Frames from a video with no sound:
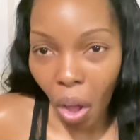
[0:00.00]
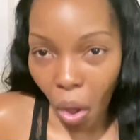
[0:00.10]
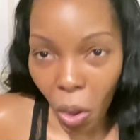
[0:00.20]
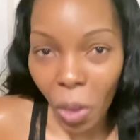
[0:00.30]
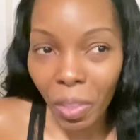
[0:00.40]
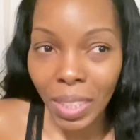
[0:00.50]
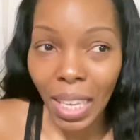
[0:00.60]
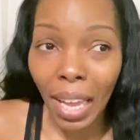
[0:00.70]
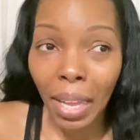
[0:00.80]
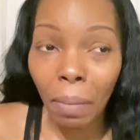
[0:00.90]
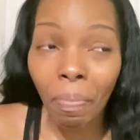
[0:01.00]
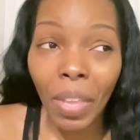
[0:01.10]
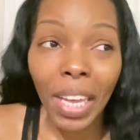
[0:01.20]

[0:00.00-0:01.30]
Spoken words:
all the time.